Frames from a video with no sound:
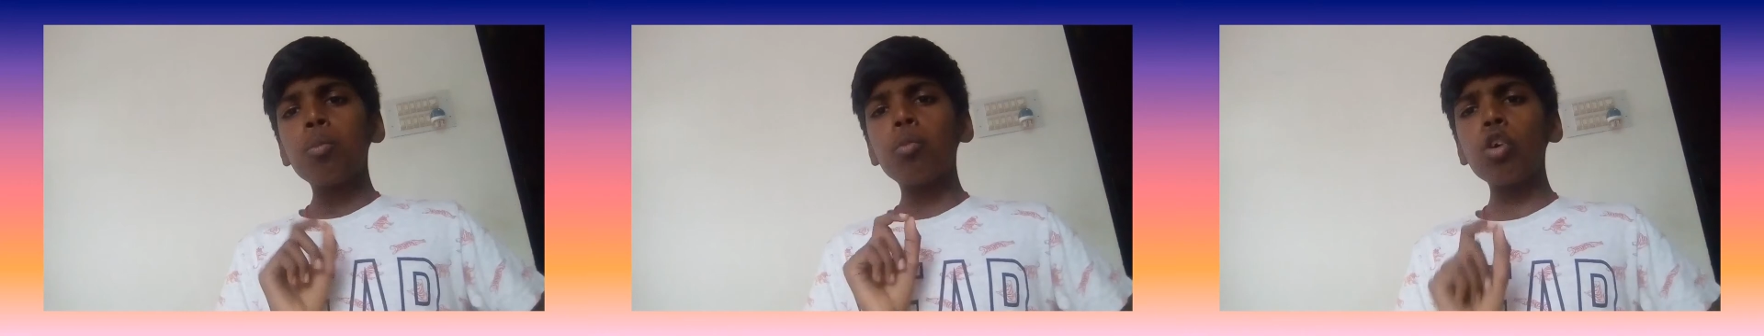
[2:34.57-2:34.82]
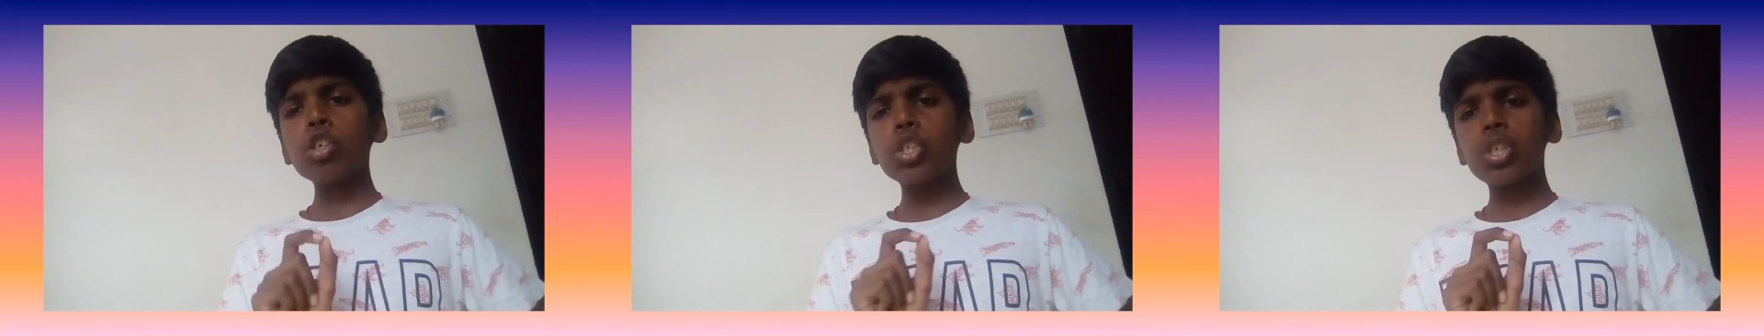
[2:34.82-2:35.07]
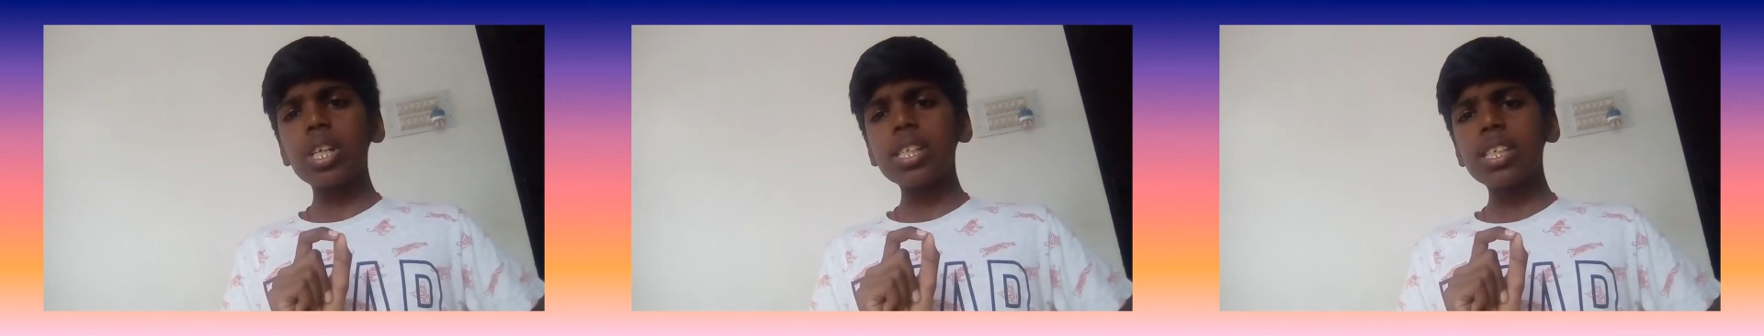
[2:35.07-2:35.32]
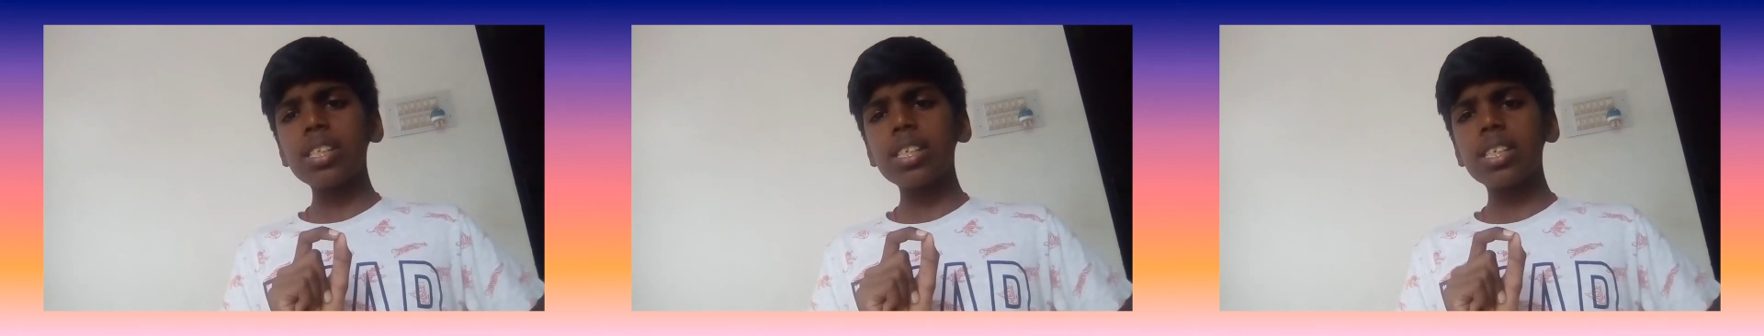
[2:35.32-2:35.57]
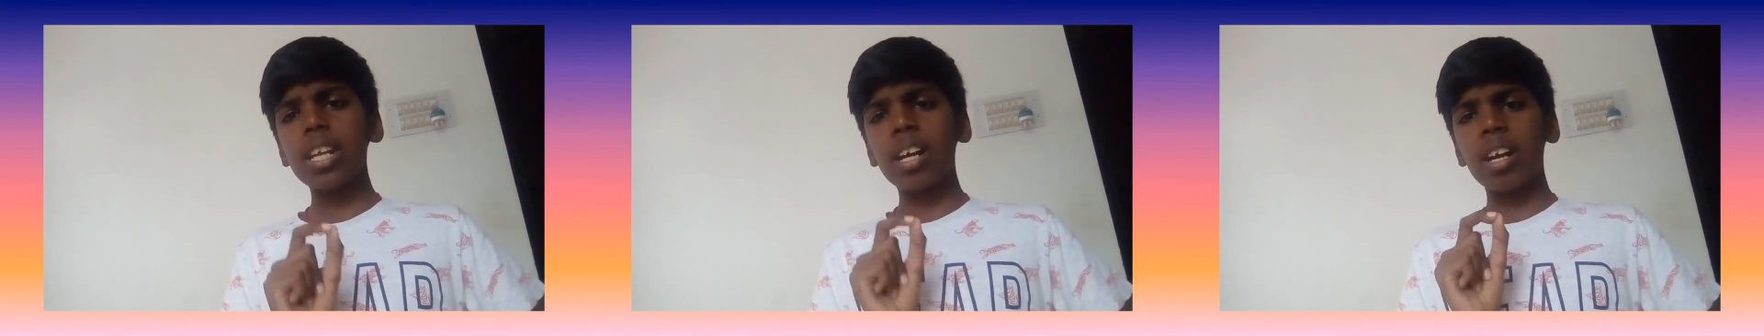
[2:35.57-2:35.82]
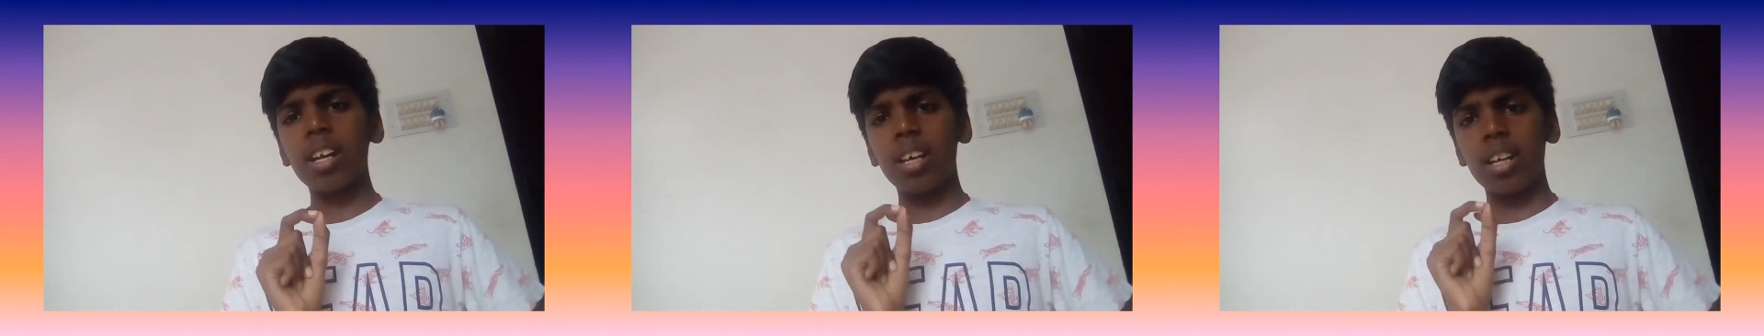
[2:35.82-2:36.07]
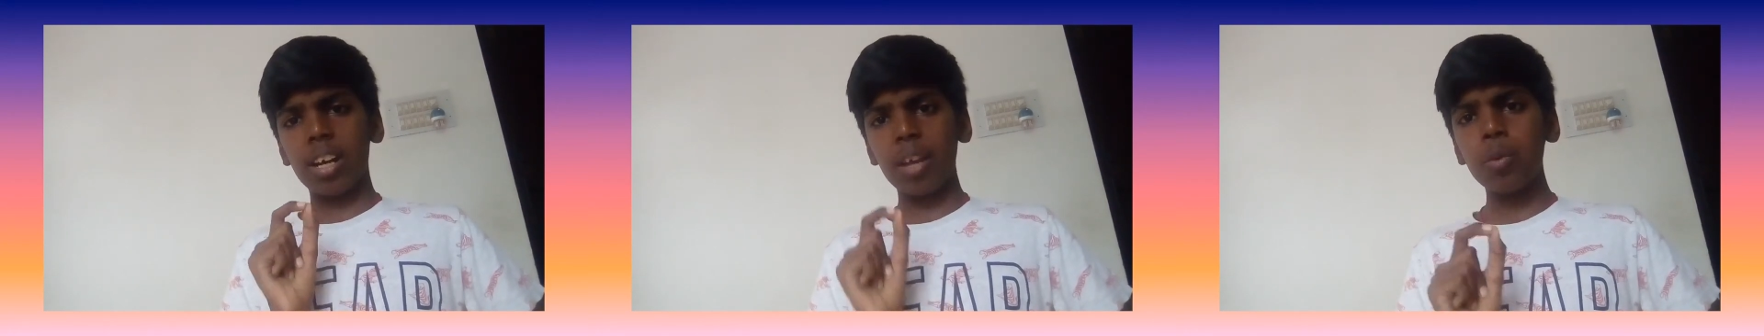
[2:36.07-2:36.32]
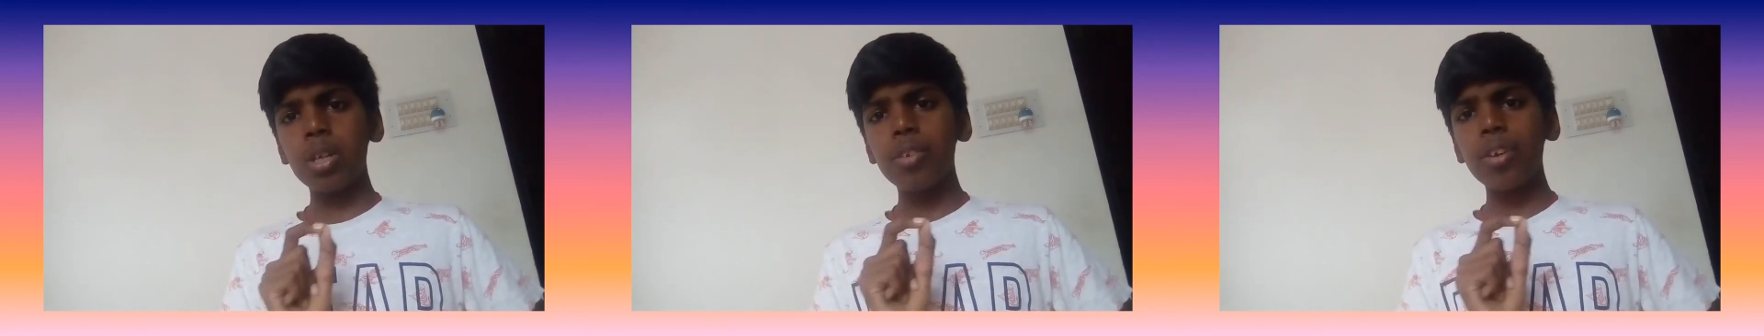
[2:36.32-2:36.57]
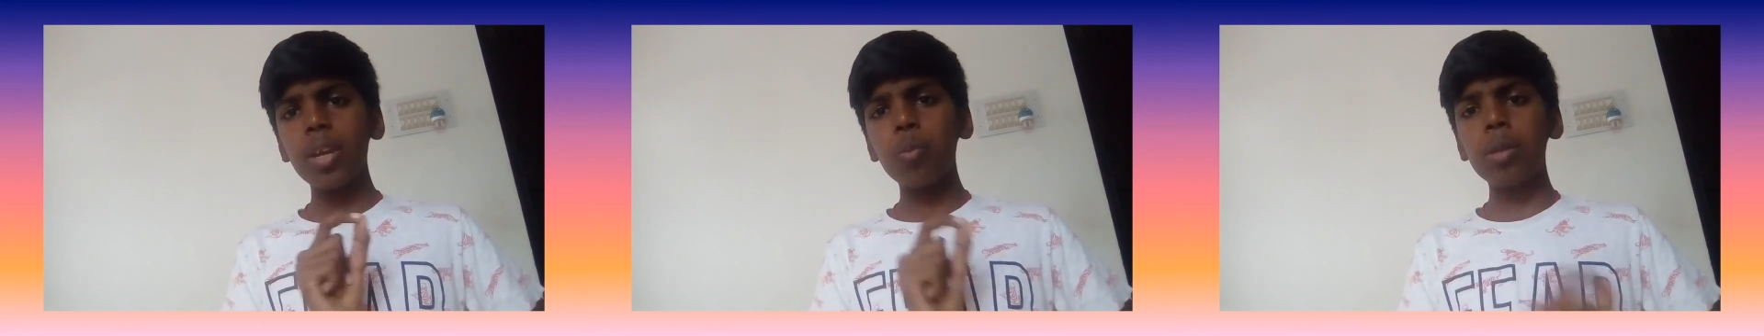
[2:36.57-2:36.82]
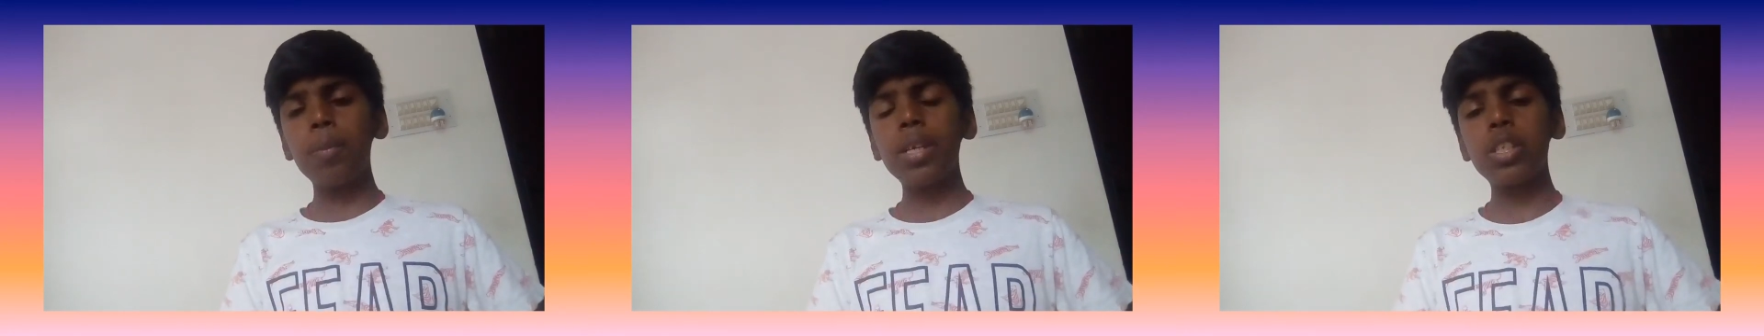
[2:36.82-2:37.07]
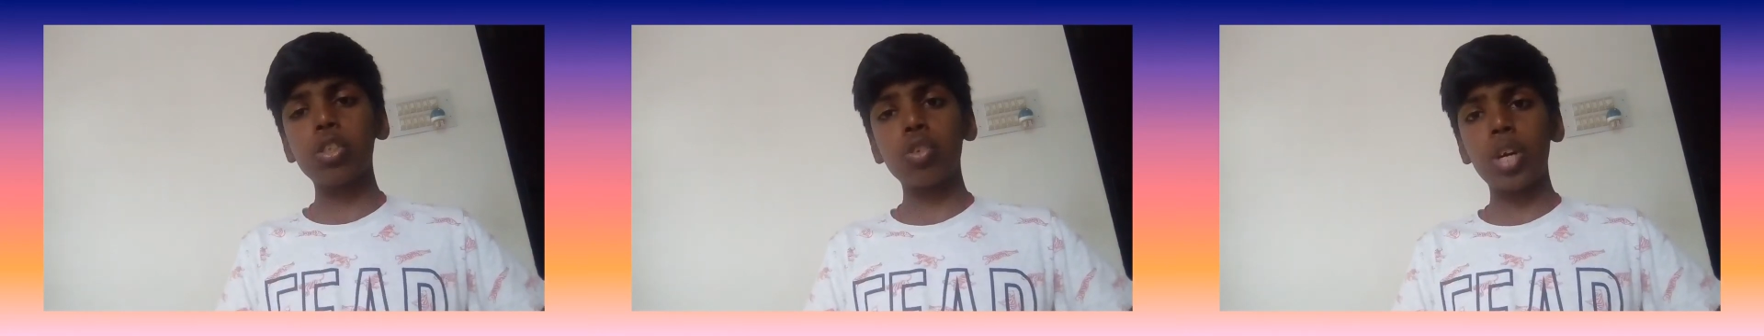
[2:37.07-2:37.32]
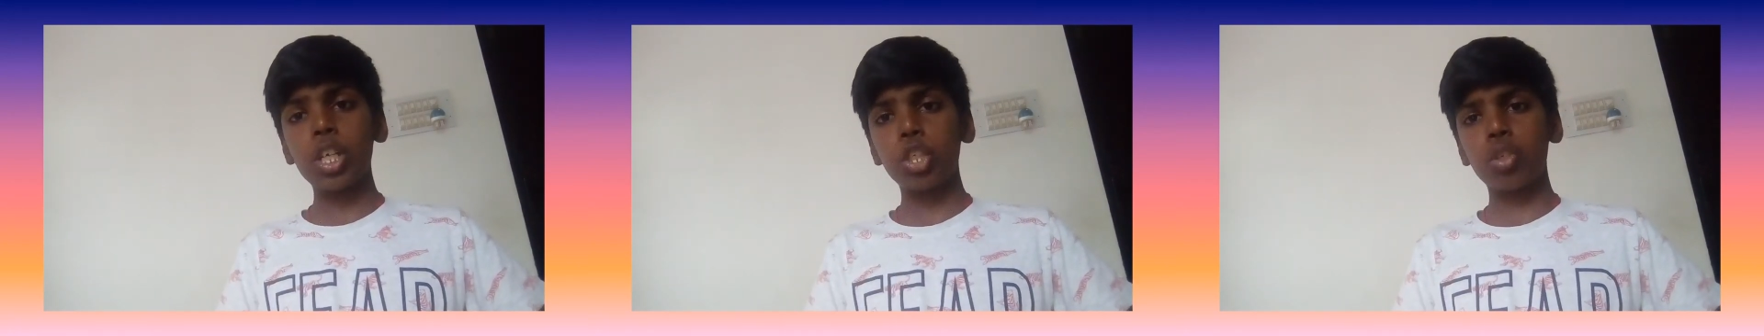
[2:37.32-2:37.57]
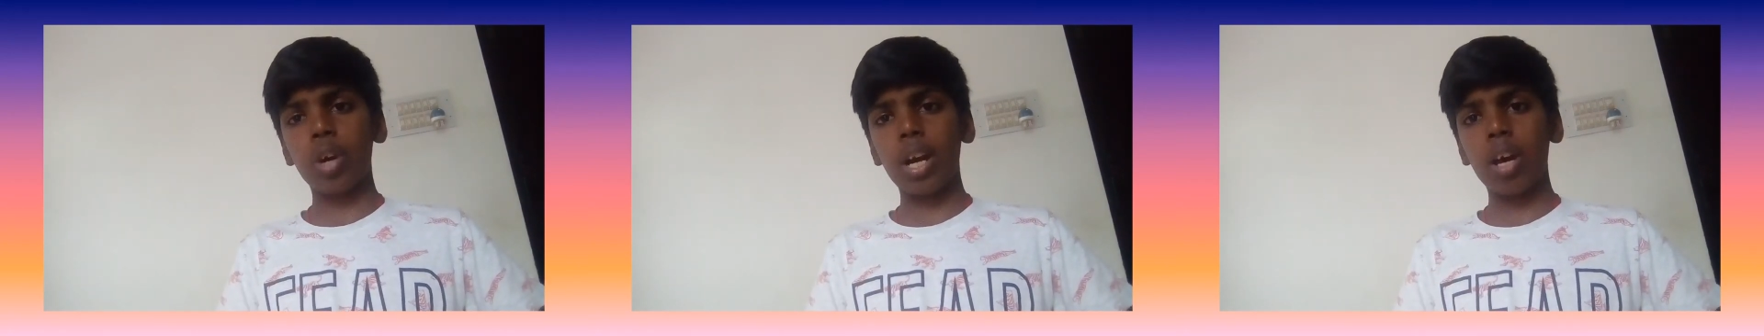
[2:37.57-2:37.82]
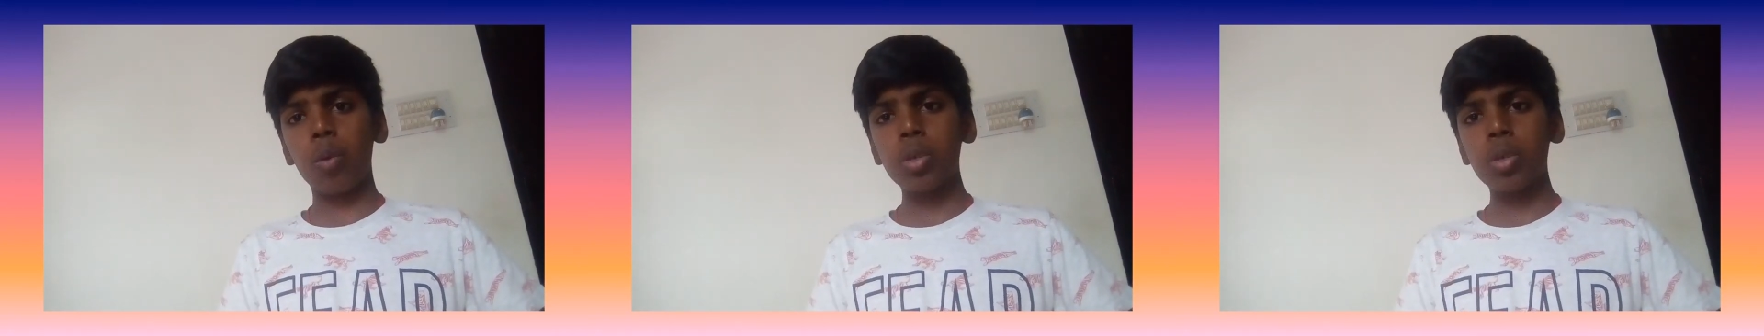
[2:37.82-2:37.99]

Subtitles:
Most runs in this rivalry will be Suresh Raina